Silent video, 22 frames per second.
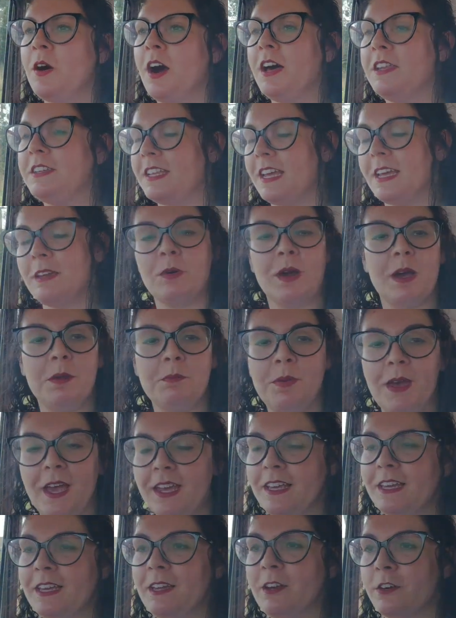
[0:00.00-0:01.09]
a day where
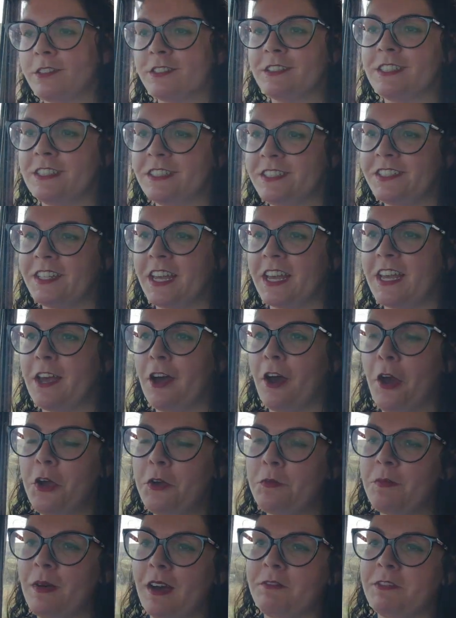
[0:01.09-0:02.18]
Peggy got to stay
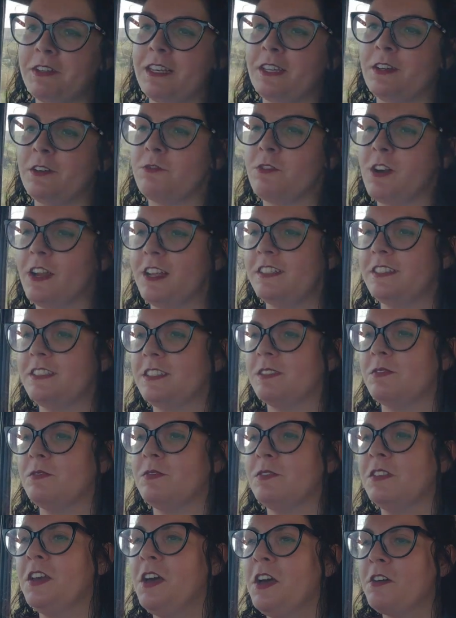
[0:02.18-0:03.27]
home, have a little rest
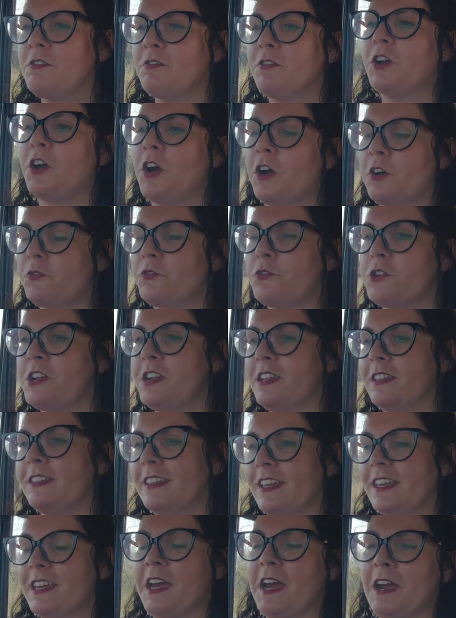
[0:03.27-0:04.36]
and recovery
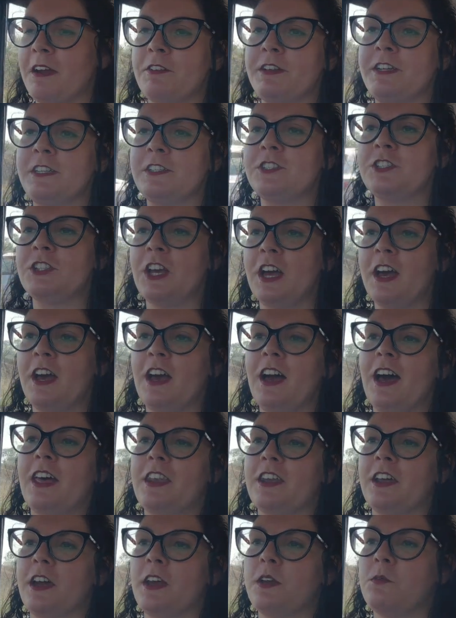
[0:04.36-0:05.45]
in the garage,
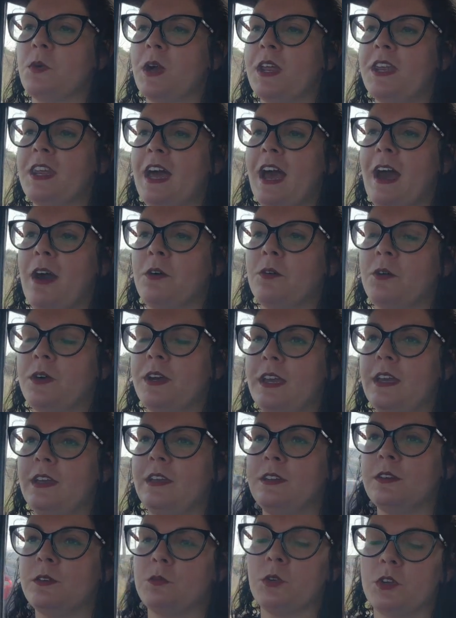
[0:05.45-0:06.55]
and I went out
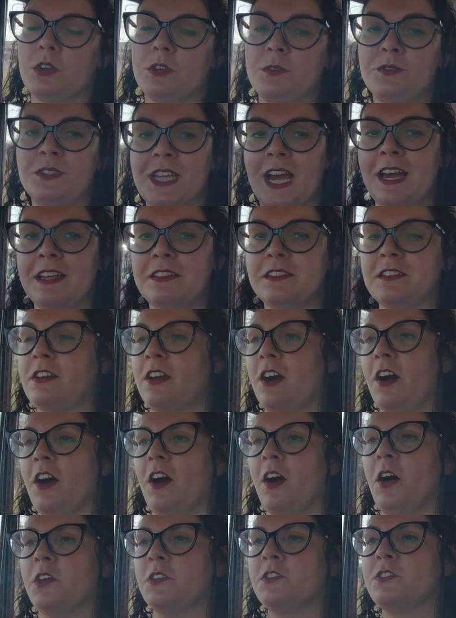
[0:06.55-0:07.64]
in one of Dad's
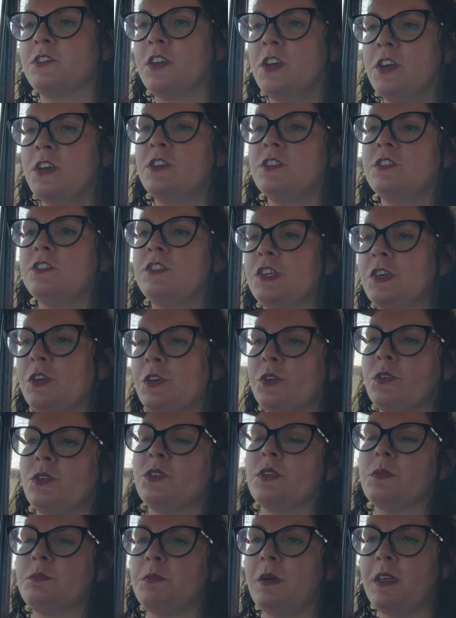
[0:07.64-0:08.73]
cars
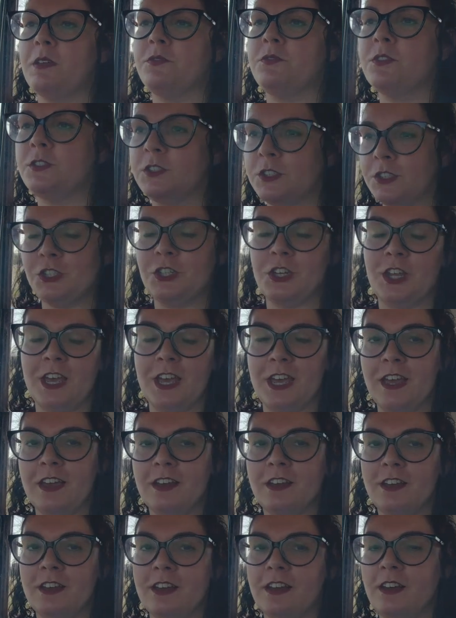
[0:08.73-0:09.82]
to the
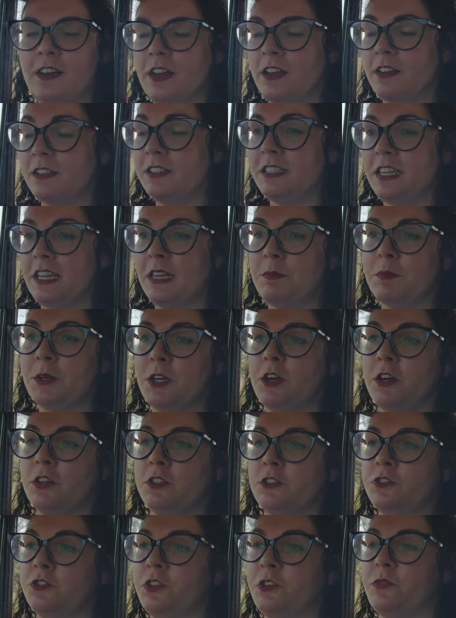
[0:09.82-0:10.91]
Bedfordshire Steam and
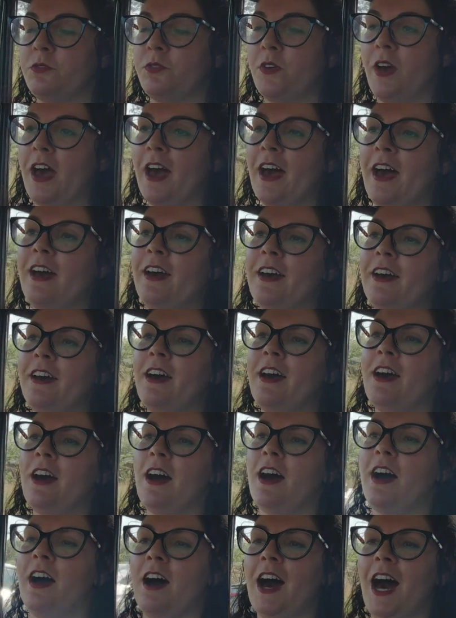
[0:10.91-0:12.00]
Country Fair
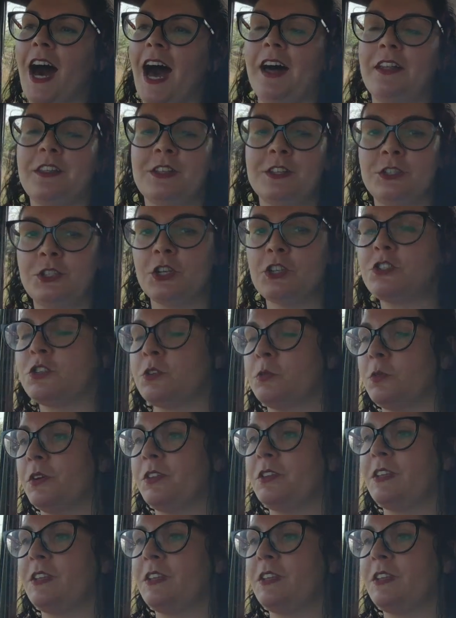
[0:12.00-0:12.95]
at the Shuttleworth